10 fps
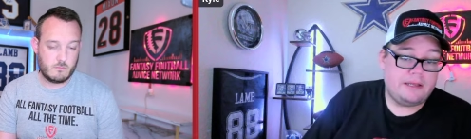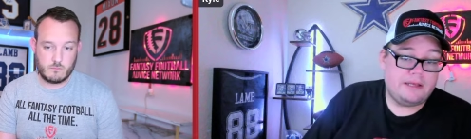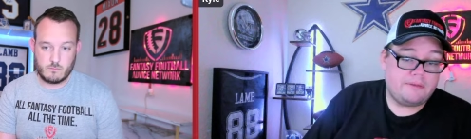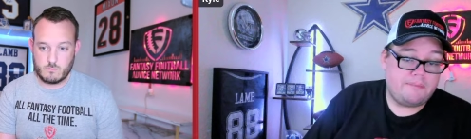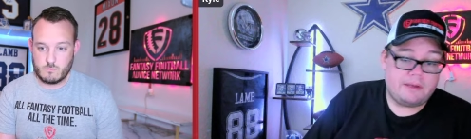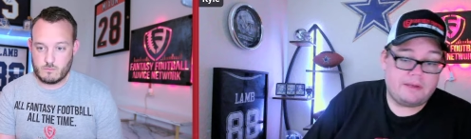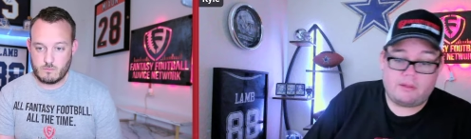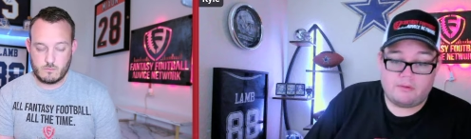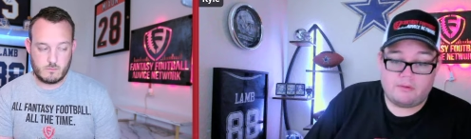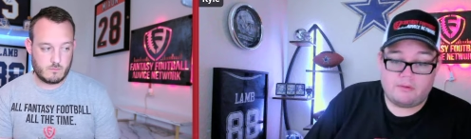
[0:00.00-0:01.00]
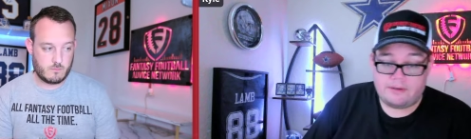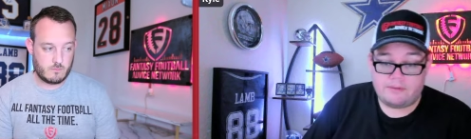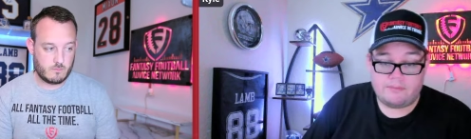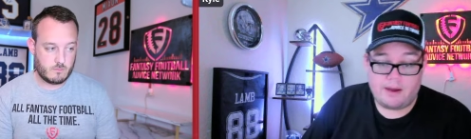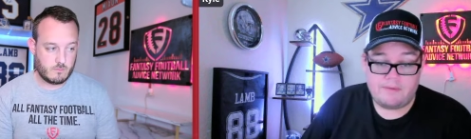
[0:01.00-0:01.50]
Speaker 1: he could be a low
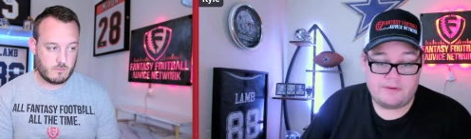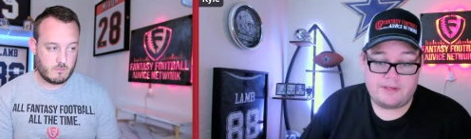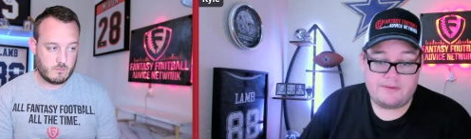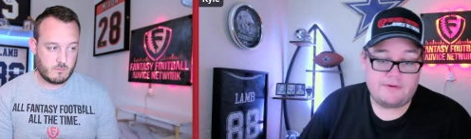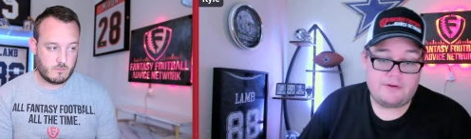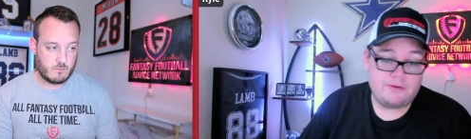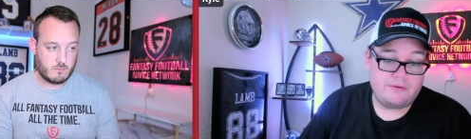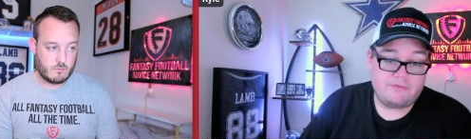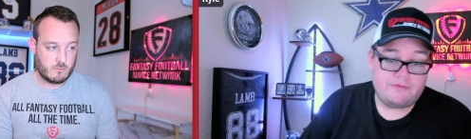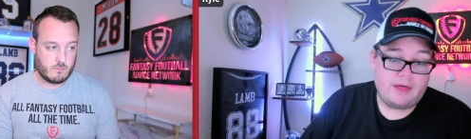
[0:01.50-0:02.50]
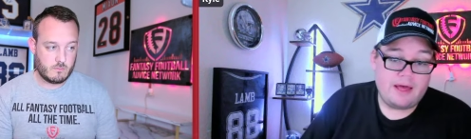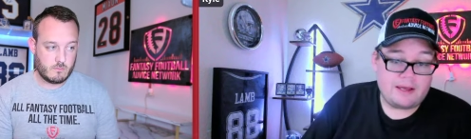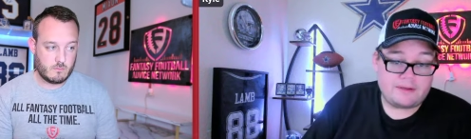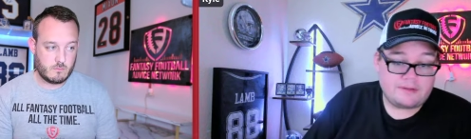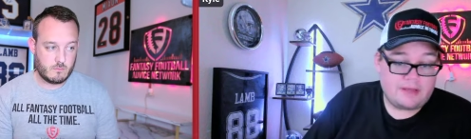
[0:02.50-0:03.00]
end wide receiver two
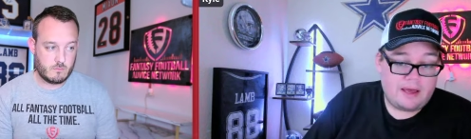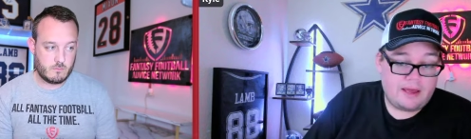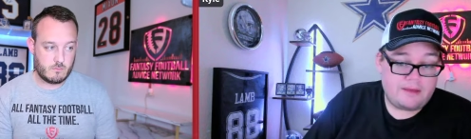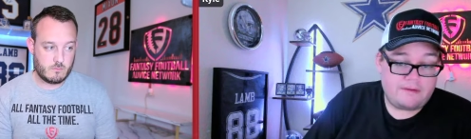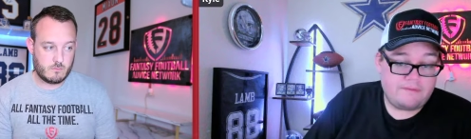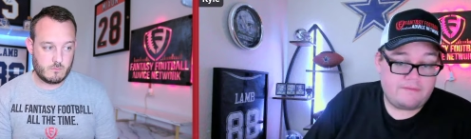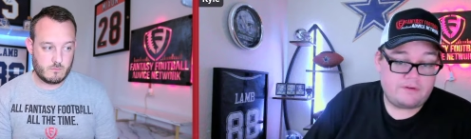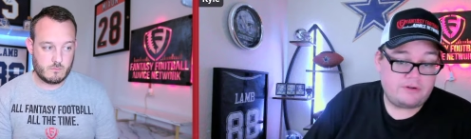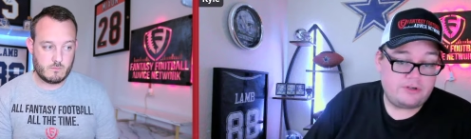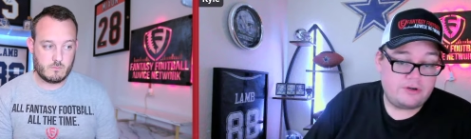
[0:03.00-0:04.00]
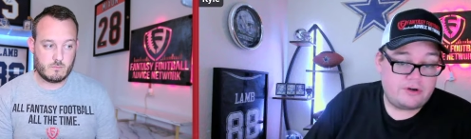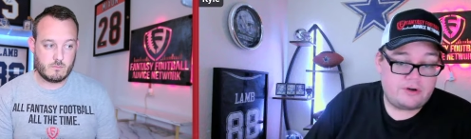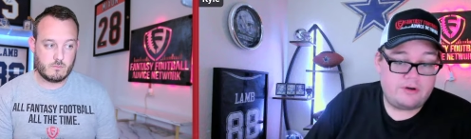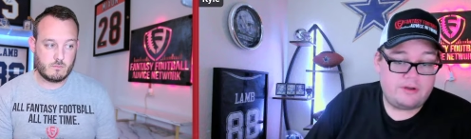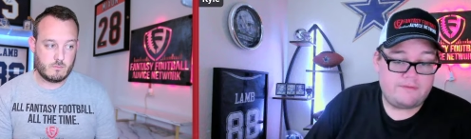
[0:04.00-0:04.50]
flex guy for
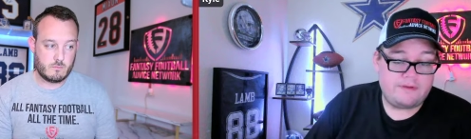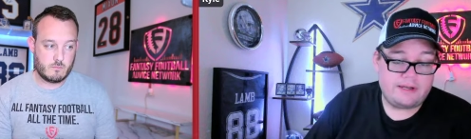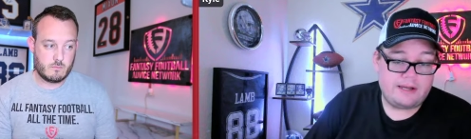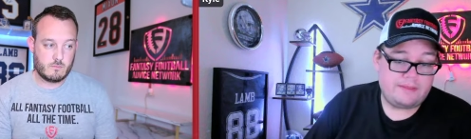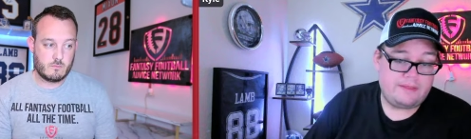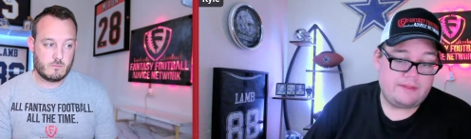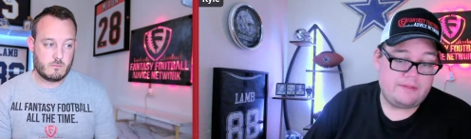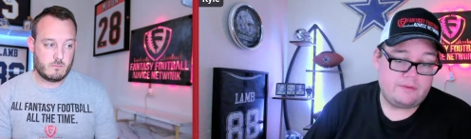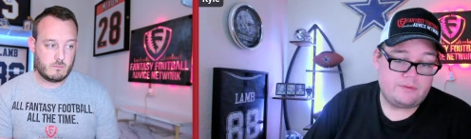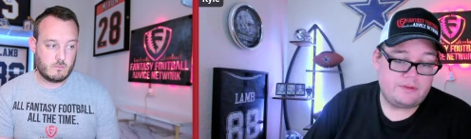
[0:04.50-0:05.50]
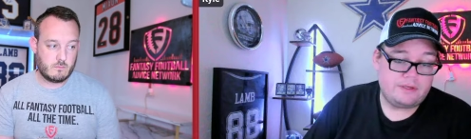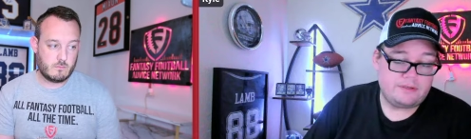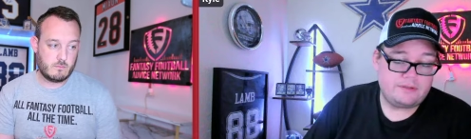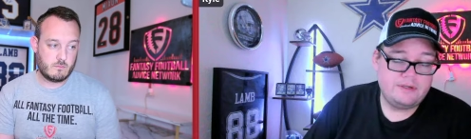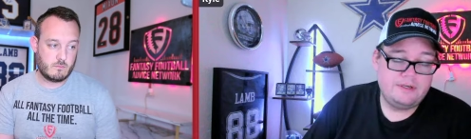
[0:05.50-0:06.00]
sure if he got that those
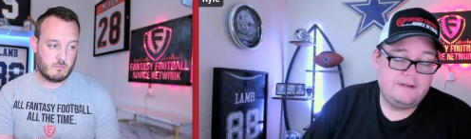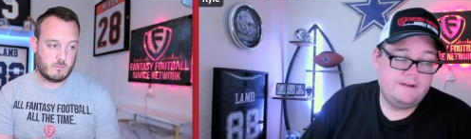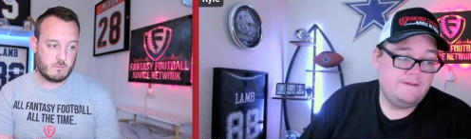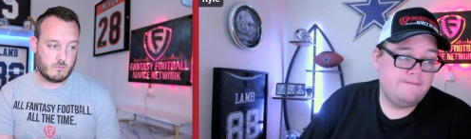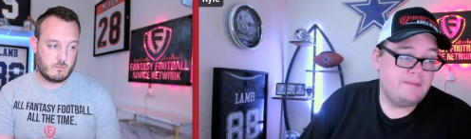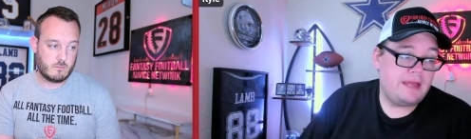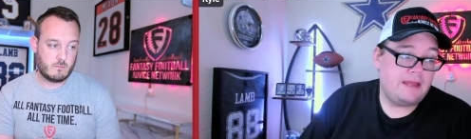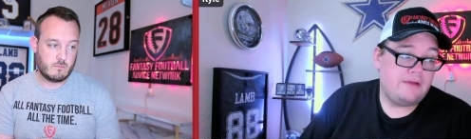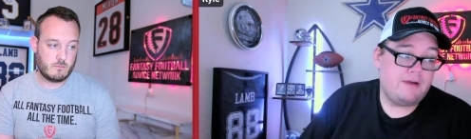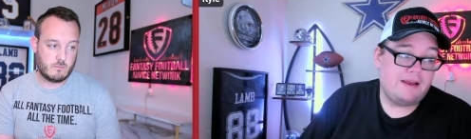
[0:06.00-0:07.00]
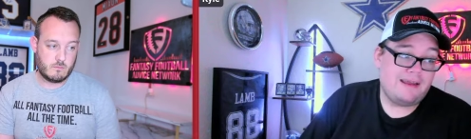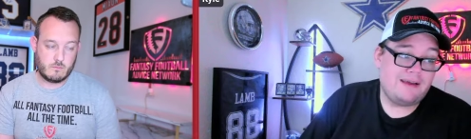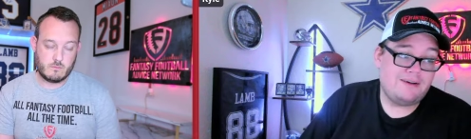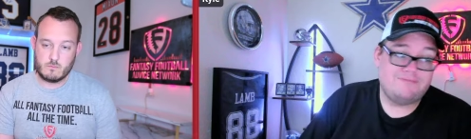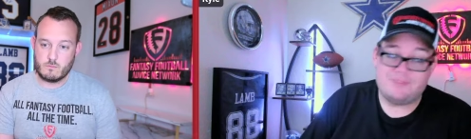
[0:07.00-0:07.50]
things. And right
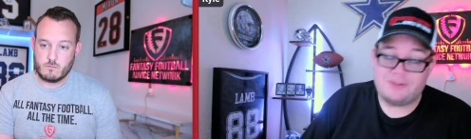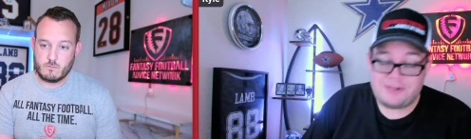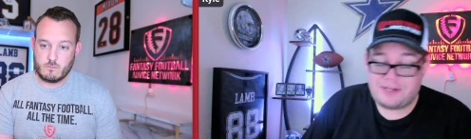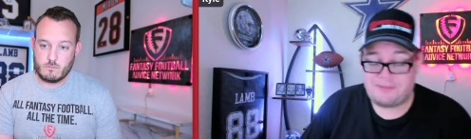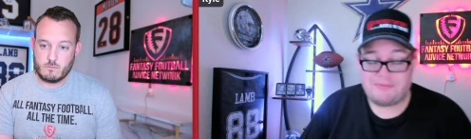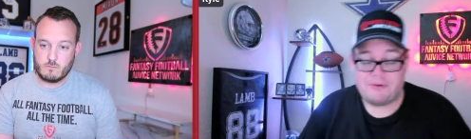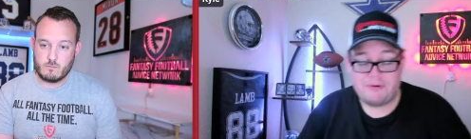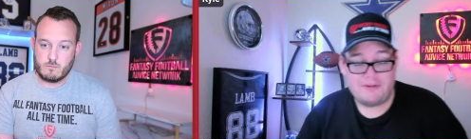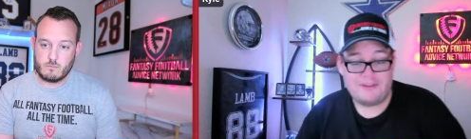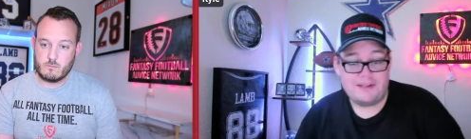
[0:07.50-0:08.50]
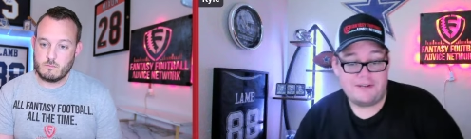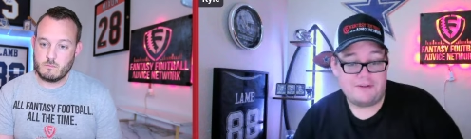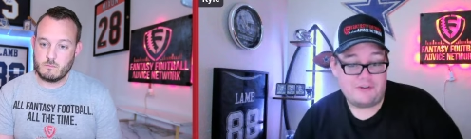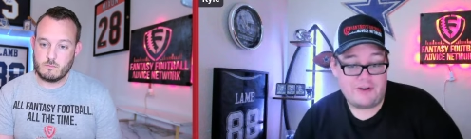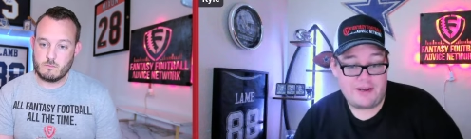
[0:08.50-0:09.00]
now, you can get him thrown on the end of a
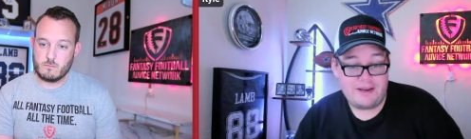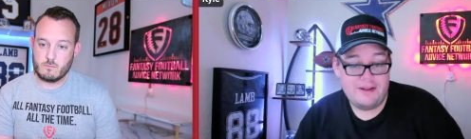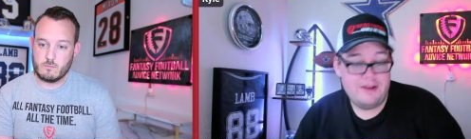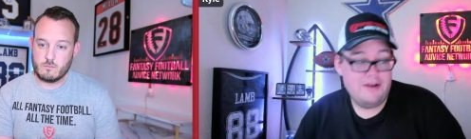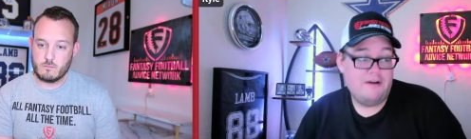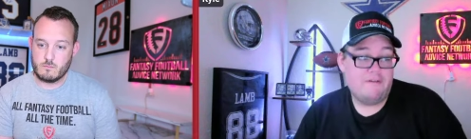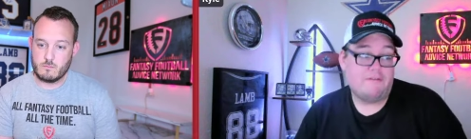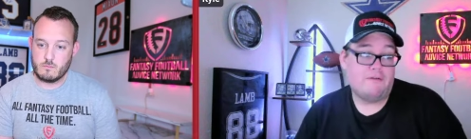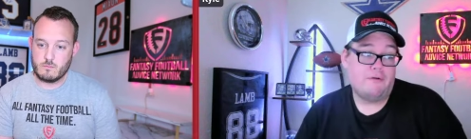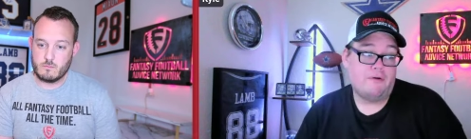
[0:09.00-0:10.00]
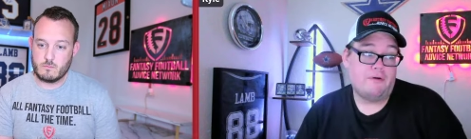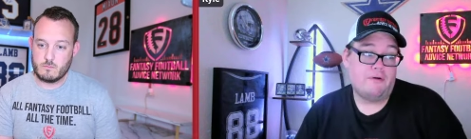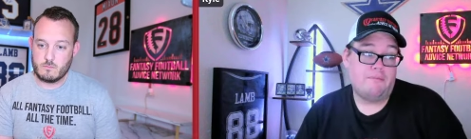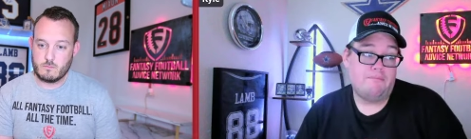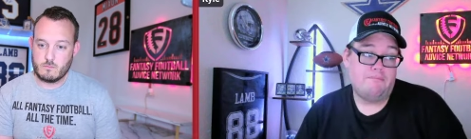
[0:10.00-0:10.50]
trade
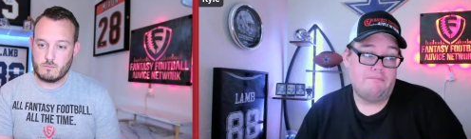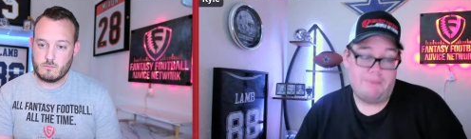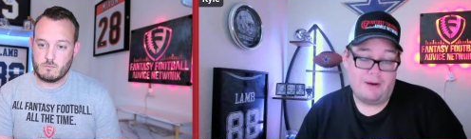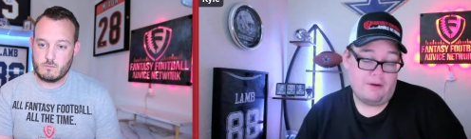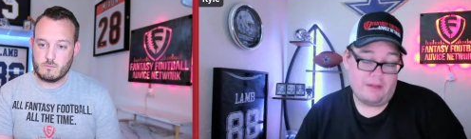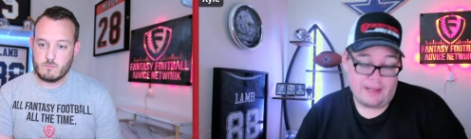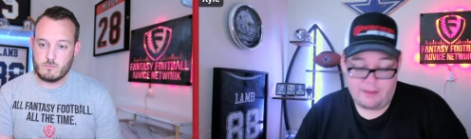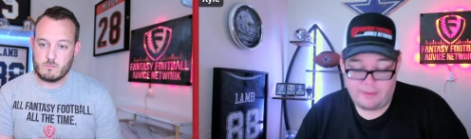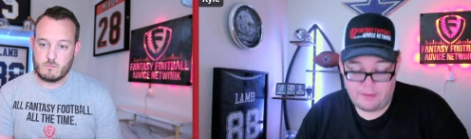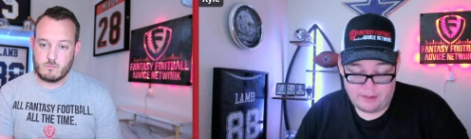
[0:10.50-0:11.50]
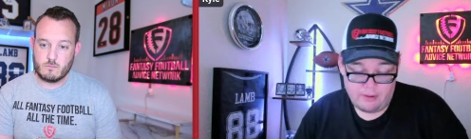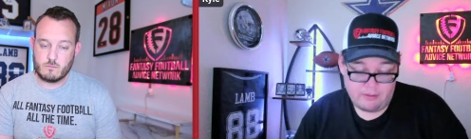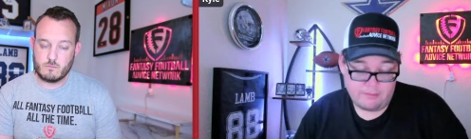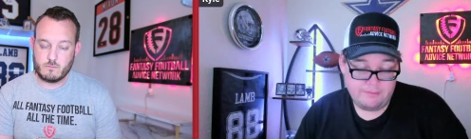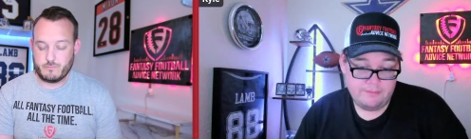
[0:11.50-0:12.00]
for barely anything at
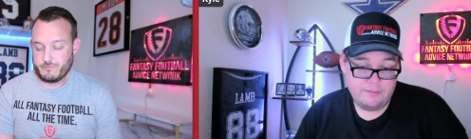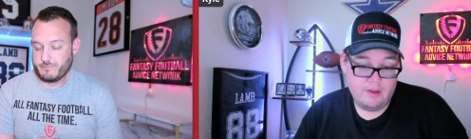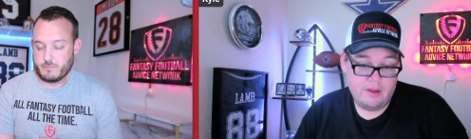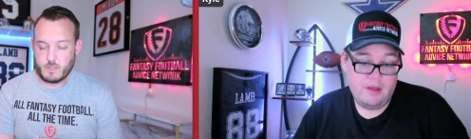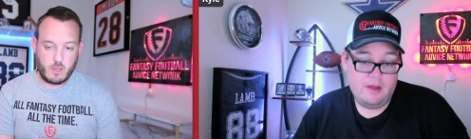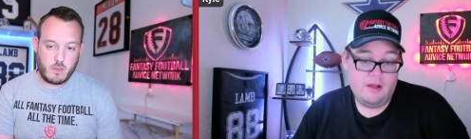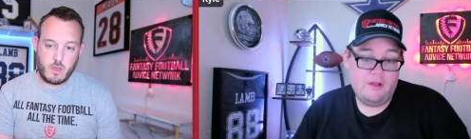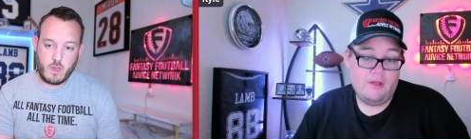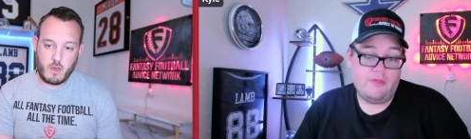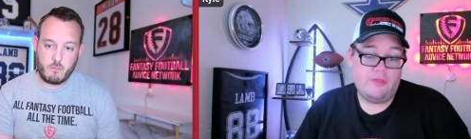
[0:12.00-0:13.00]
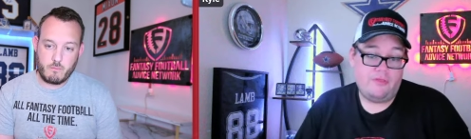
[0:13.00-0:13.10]
all. Yeah.